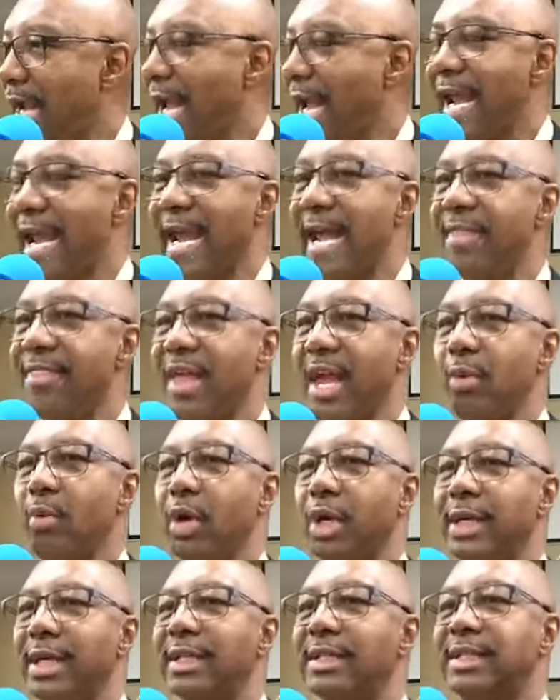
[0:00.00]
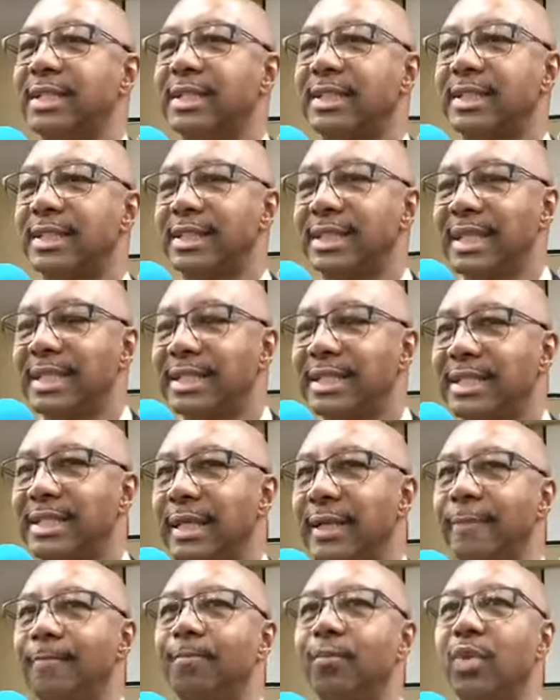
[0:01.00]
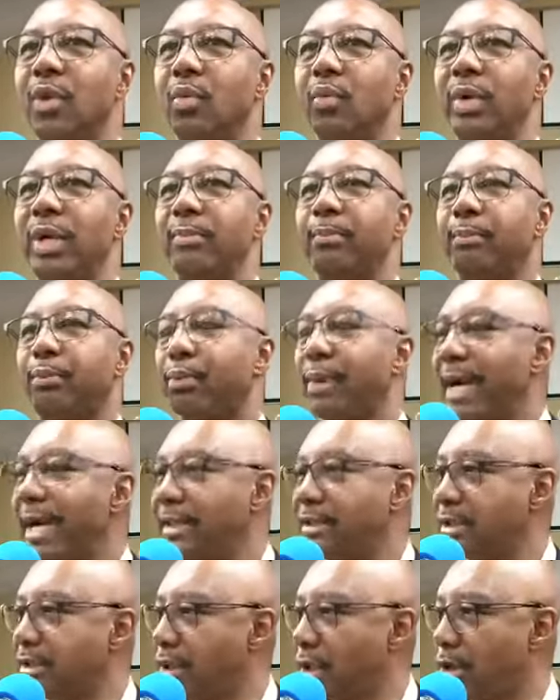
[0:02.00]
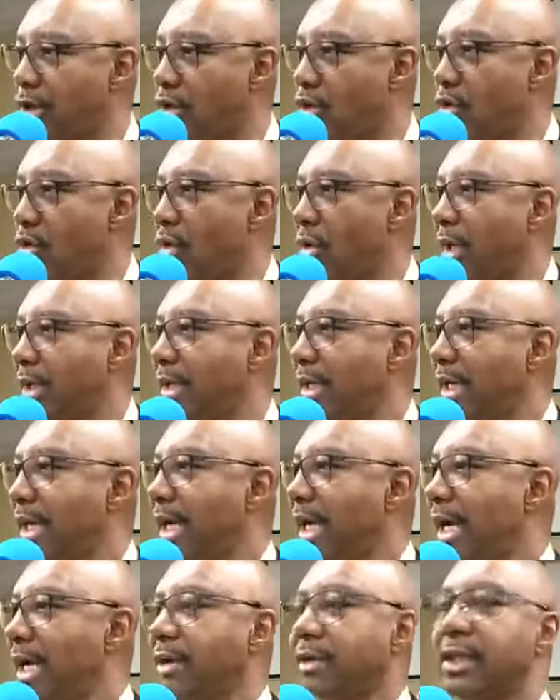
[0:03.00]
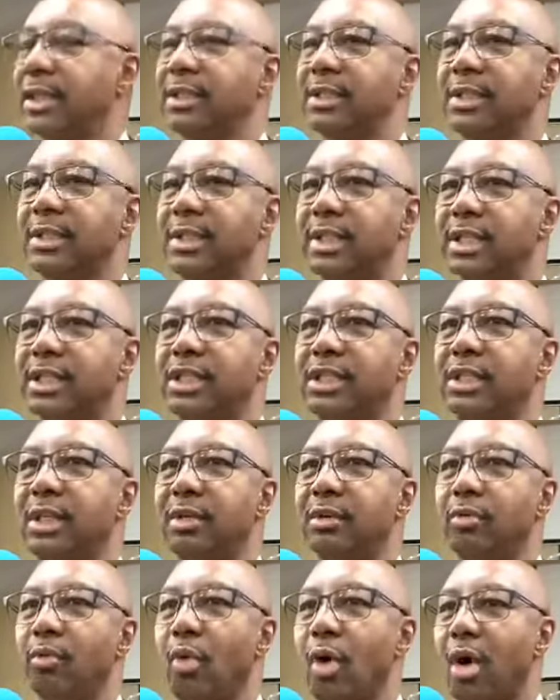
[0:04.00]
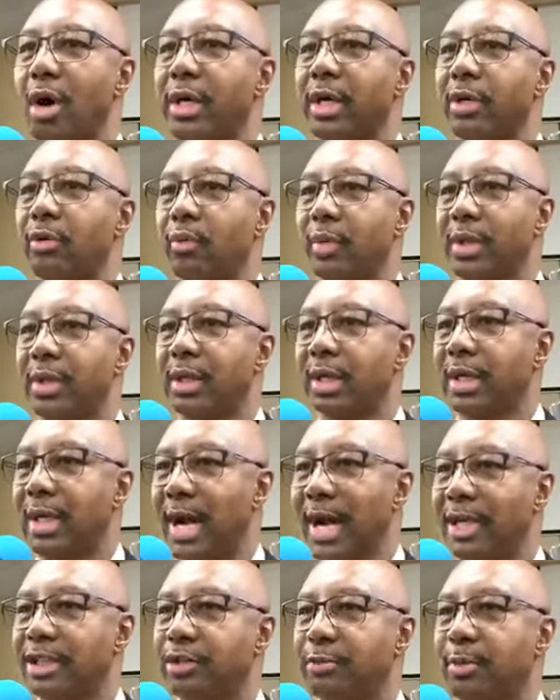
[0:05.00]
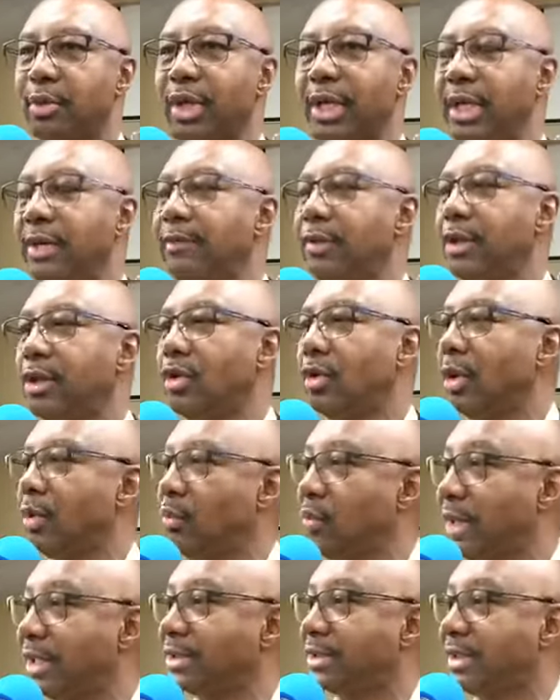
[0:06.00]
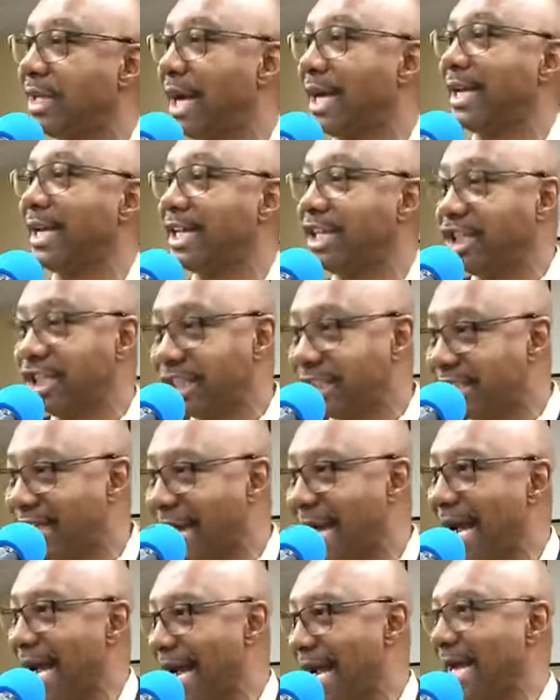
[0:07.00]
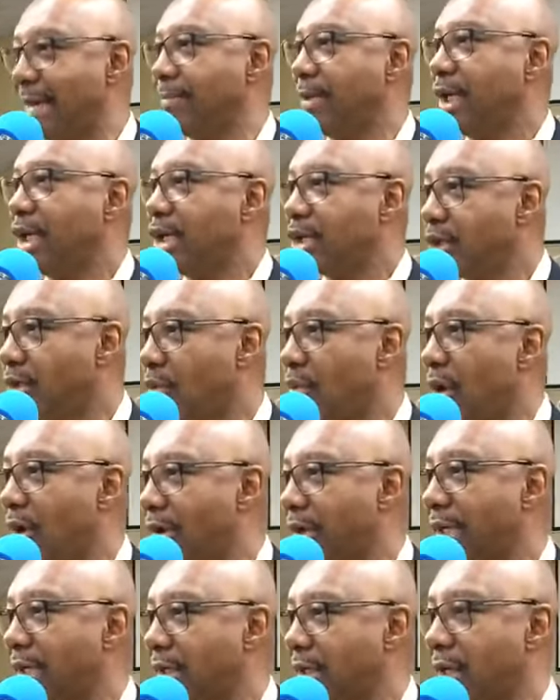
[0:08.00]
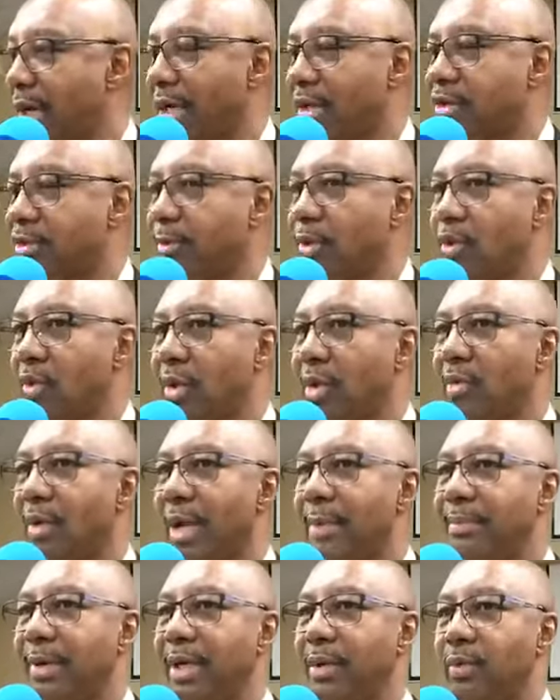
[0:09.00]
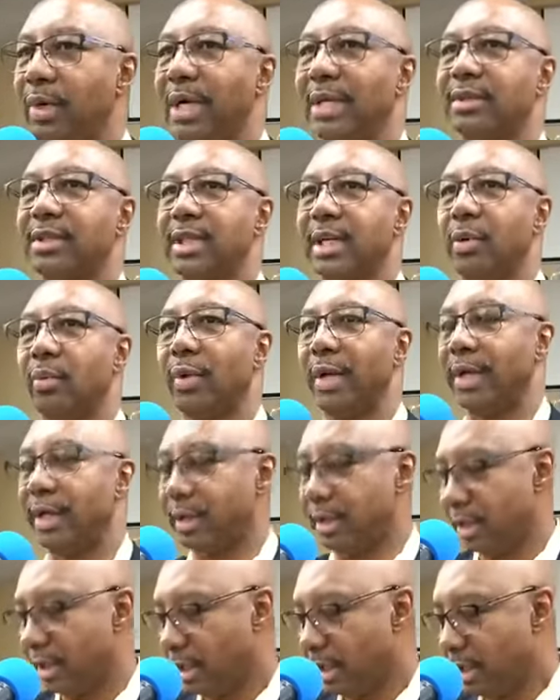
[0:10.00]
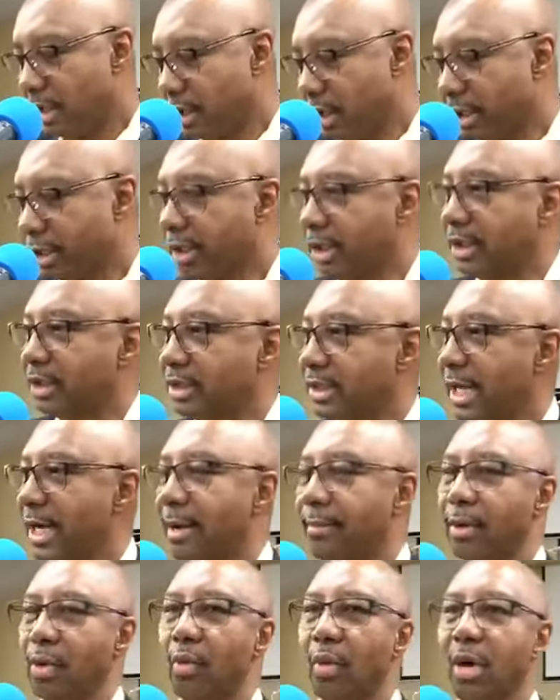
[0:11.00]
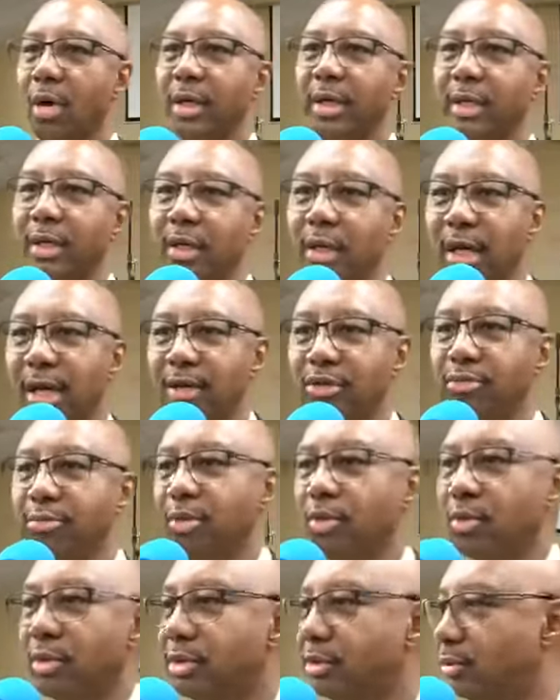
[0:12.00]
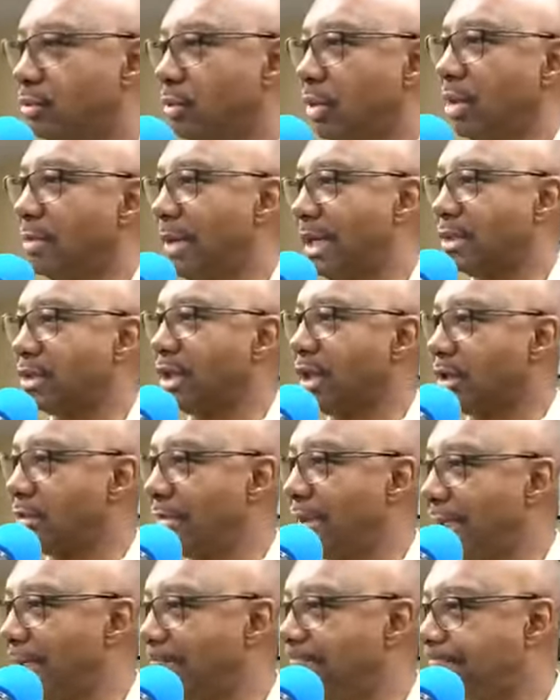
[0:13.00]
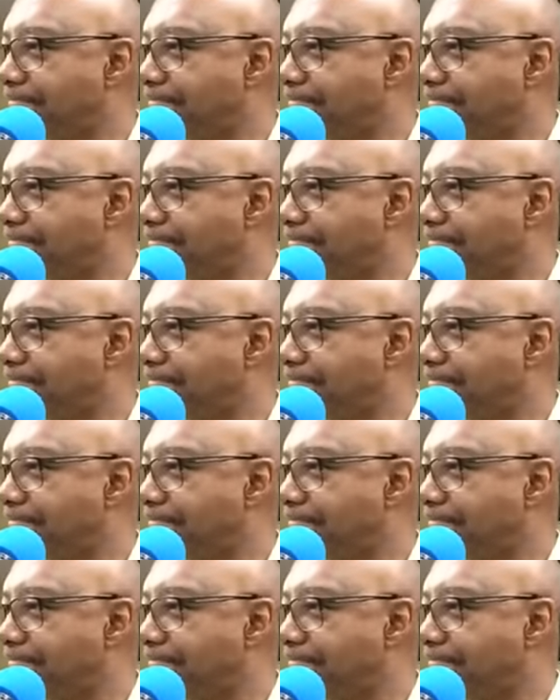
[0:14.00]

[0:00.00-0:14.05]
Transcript: And they were consistent with praising the Lord and consistent walking with the gospel, even though it was not a good time to walk in the gospel. What do I mean when I say it wasn't a, a good time to walk in the gospel? What, what am I talking about?